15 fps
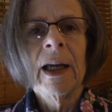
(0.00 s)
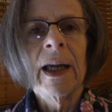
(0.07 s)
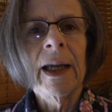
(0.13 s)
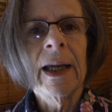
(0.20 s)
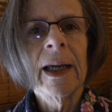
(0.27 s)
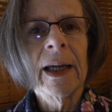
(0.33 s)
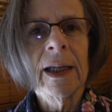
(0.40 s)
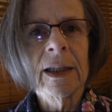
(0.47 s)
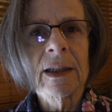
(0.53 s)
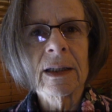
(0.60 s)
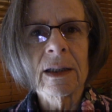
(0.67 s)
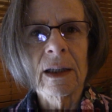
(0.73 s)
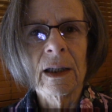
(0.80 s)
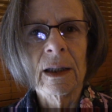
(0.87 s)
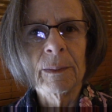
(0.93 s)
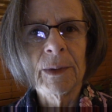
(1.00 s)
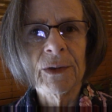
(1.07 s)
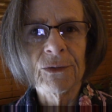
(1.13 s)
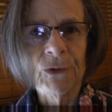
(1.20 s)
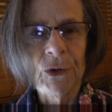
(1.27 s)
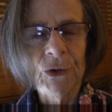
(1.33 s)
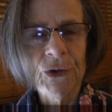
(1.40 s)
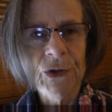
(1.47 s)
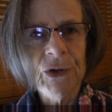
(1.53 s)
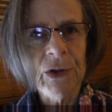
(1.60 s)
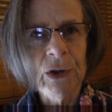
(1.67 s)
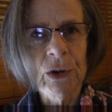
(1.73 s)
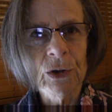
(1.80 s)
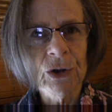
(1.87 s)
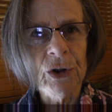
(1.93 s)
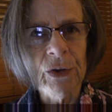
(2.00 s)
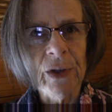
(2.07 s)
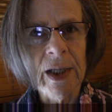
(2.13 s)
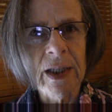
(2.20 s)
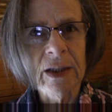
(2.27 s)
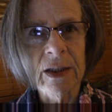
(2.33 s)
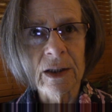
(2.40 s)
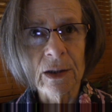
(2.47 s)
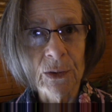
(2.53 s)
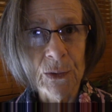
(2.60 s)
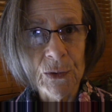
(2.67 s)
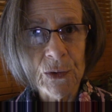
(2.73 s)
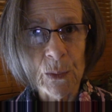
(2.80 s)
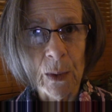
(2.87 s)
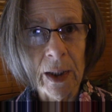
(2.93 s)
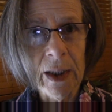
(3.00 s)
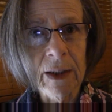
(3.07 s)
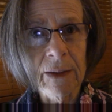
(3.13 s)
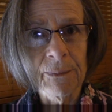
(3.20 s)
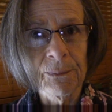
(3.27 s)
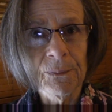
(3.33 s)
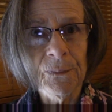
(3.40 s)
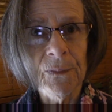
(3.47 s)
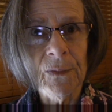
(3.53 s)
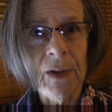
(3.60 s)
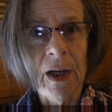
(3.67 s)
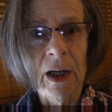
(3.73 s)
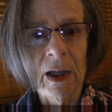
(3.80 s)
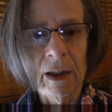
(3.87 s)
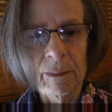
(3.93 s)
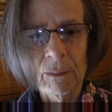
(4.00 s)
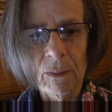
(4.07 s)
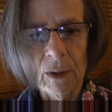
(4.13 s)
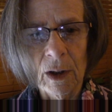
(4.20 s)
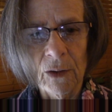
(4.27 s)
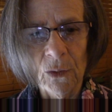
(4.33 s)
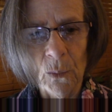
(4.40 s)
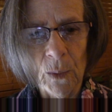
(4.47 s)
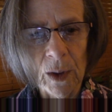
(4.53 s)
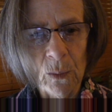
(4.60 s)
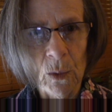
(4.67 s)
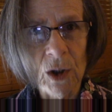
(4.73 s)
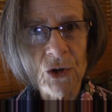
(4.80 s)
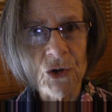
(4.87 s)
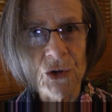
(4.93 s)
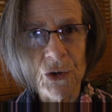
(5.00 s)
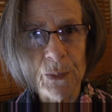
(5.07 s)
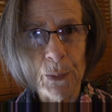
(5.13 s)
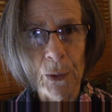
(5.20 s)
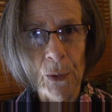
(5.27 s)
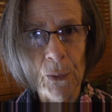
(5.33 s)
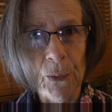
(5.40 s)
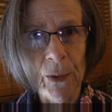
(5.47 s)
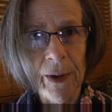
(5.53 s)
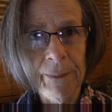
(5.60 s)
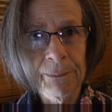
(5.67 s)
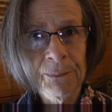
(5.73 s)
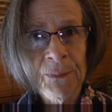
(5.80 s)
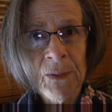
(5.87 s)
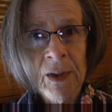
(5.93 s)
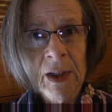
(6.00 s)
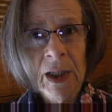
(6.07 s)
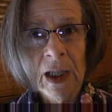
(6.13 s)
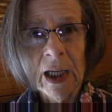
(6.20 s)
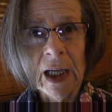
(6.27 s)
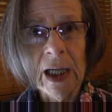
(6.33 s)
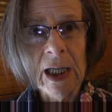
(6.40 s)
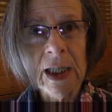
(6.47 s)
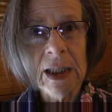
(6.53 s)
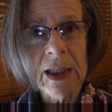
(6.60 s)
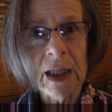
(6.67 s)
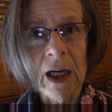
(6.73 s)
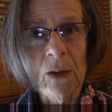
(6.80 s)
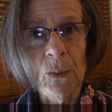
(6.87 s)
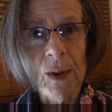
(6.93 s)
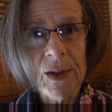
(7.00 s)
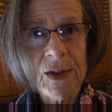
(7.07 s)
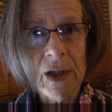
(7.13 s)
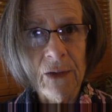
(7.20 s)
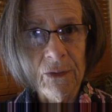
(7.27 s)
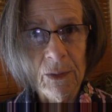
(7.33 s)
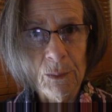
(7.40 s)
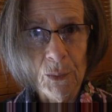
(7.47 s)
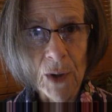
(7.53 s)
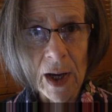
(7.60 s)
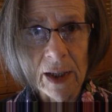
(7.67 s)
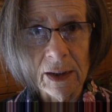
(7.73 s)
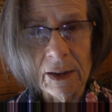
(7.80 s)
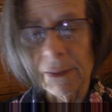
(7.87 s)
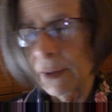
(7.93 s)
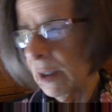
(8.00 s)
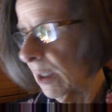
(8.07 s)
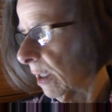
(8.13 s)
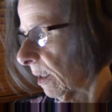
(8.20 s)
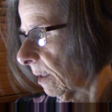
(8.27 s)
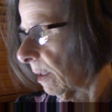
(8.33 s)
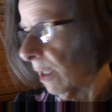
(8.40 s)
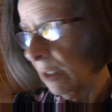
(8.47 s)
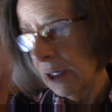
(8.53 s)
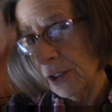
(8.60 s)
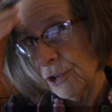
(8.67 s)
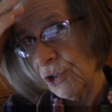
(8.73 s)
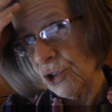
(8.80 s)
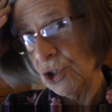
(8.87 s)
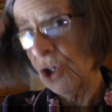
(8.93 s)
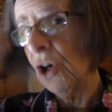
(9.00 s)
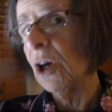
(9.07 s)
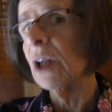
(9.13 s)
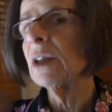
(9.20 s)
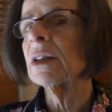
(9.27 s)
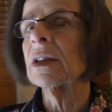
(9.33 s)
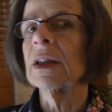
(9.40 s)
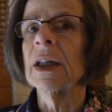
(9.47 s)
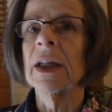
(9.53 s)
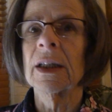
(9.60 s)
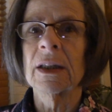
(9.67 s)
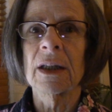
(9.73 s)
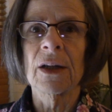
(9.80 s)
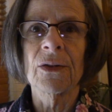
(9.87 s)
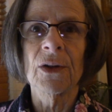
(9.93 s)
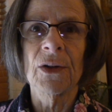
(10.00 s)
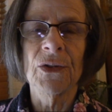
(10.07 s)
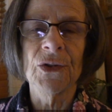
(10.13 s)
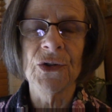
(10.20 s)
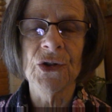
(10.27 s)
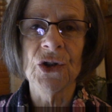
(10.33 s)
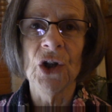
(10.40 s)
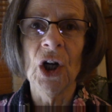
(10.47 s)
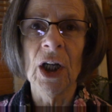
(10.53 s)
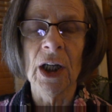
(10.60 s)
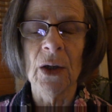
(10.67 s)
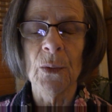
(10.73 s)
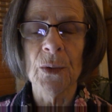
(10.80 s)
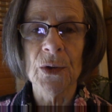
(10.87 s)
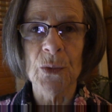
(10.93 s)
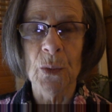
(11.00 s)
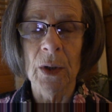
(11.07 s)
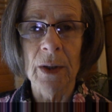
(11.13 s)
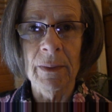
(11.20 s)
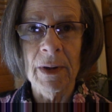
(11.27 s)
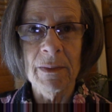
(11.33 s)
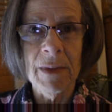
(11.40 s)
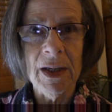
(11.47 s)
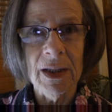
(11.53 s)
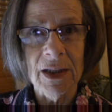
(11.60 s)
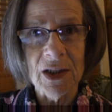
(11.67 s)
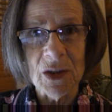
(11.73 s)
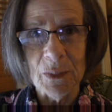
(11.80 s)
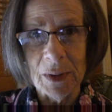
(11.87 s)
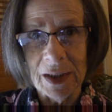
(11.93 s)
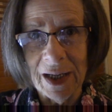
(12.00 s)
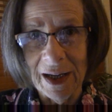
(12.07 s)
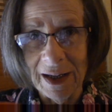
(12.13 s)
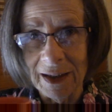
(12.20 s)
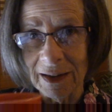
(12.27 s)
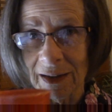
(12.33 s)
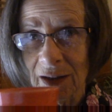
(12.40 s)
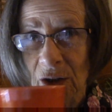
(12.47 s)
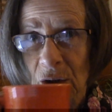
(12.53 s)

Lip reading: and in full disclosure, I did lose weight on the Weight Watchers program, and I was having bread, and then I stalled, and I thought the stalling was where my maintenance began.